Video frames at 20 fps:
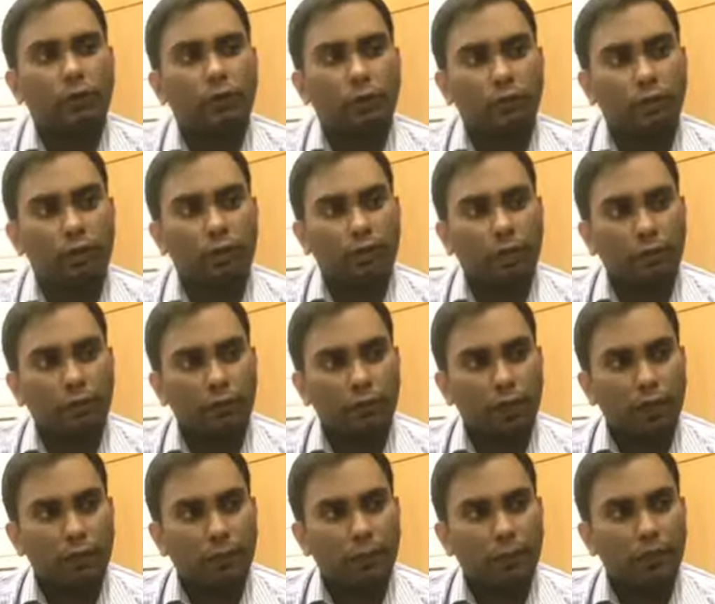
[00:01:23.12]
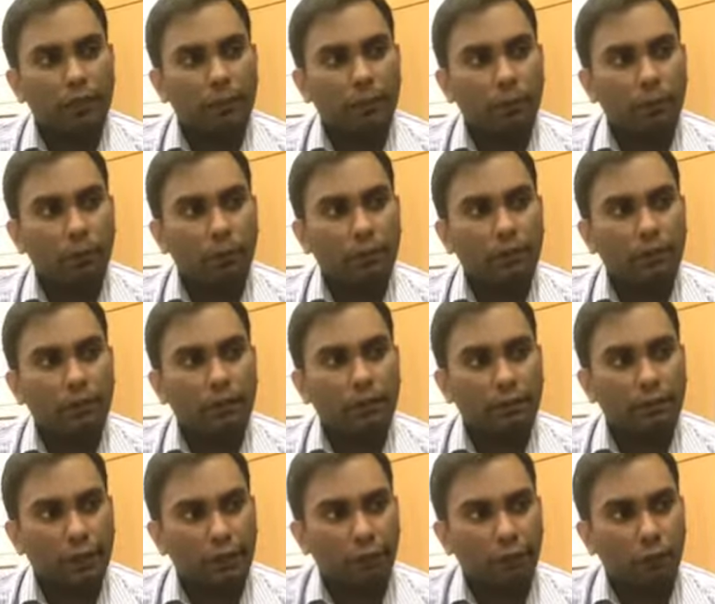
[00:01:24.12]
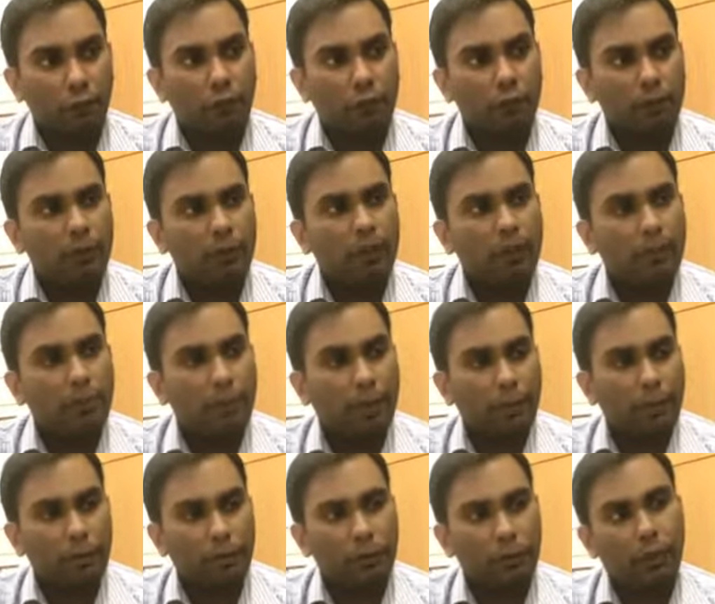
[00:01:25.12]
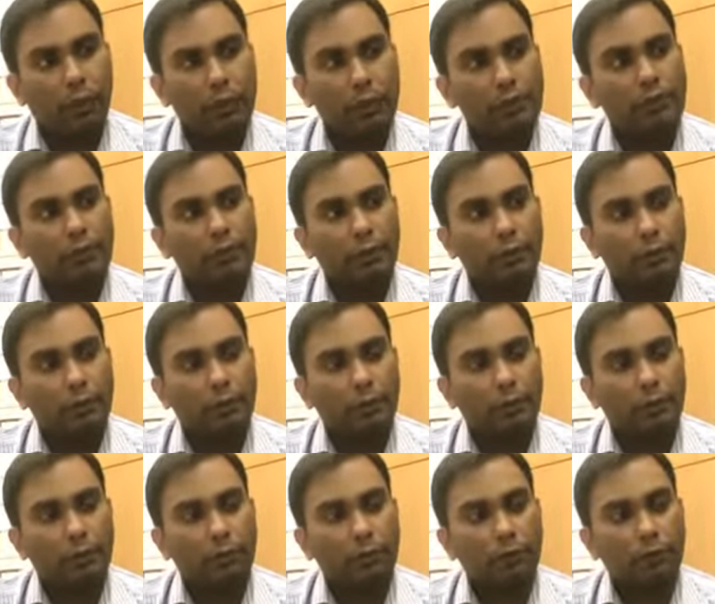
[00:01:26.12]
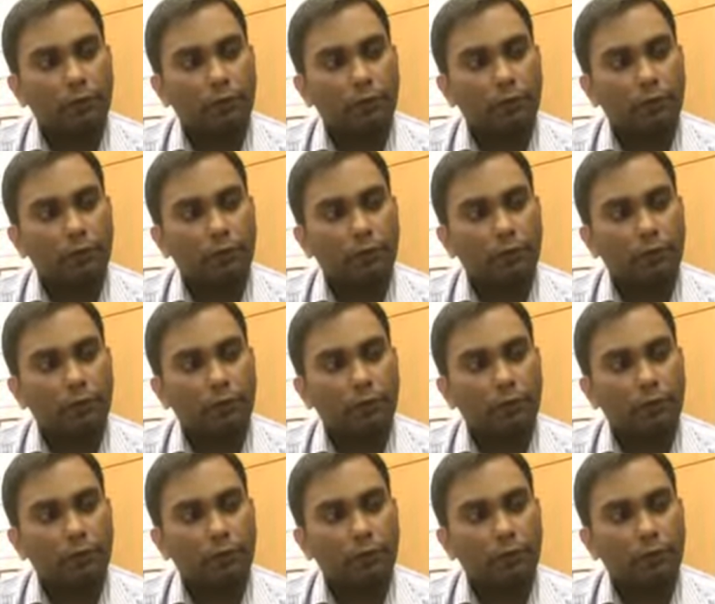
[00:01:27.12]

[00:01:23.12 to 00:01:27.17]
So now 3,500 employees leaving. What will be the impact on the industry because